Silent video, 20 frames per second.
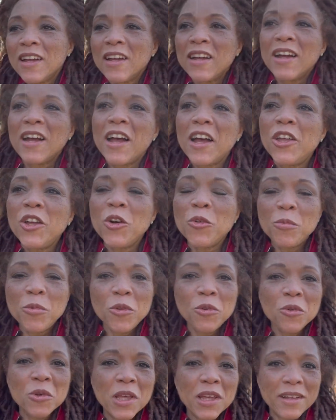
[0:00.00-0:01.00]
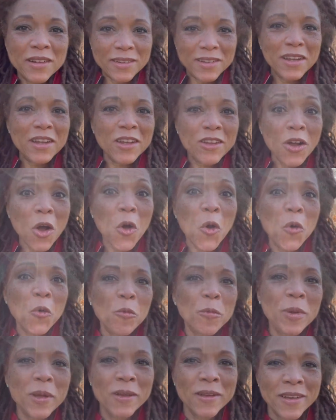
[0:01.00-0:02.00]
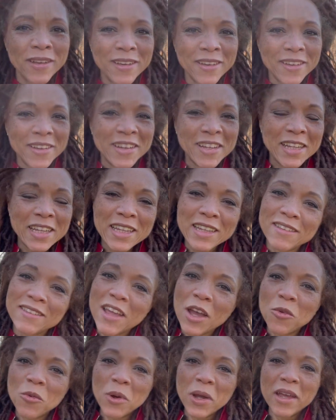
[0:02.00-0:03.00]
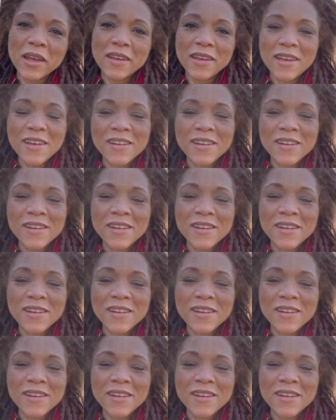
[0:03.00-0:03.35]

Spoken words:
I hope you can hope in that way.